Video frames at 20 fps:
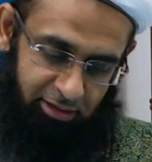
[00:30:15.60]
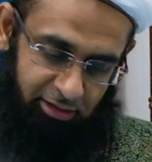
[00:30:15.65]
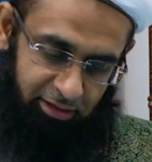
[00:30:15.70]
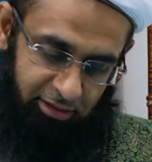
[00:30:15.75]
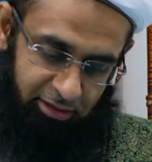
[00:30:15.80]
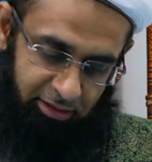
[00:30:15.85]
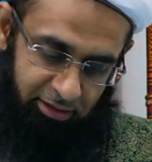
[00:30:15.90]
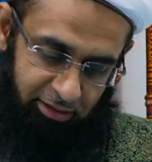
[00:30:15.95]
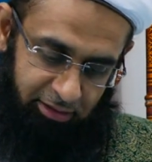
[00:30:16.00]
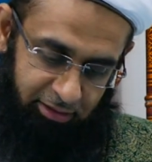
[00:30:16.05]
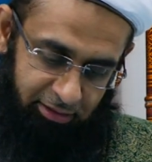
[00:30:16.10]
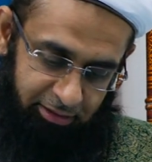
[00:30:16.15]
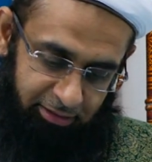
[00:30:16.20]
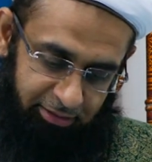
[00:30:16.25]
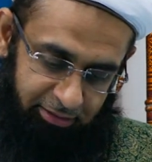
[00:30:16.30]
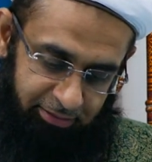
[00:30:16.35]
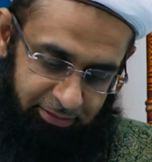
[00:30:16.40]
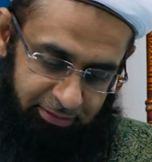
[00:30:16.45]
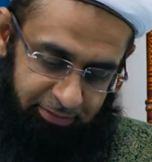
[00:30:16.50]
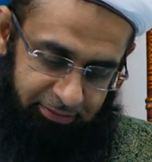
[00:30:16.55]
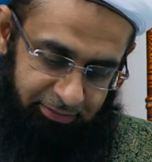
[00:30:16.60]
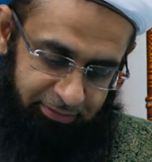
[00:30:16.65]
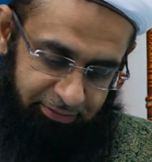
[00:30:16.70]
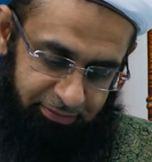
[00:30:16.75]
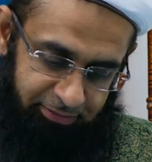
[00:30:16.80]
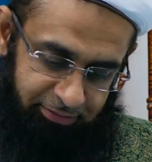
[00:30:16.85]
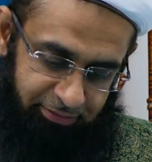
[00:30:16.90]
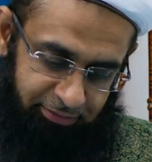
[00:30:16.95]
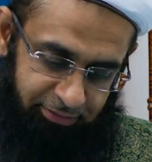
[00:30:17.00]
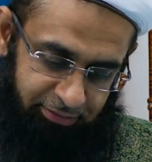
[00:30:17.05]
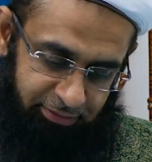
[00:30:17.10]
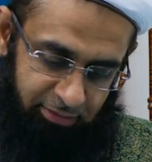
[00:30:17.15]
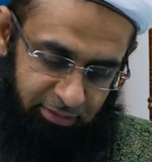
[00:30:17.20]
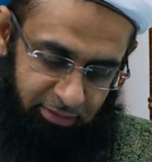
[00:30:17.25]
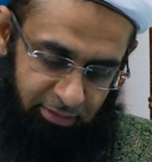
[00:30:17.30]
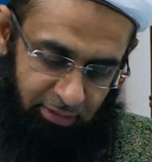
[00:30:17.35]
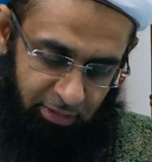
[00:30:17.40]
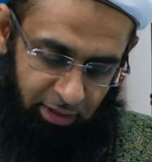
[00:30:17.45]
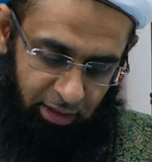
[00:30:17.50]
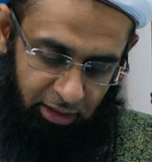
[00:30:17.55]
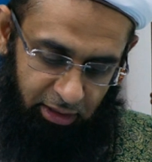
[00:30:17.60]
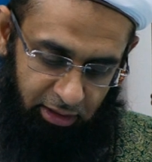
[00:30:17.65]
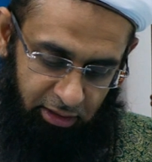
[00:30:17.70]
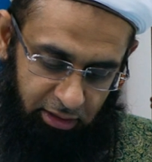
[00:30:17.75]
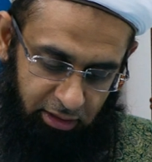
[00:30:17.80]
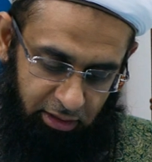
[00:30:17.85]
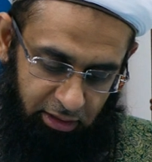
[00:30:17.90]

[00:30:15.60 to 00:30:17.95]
(silence)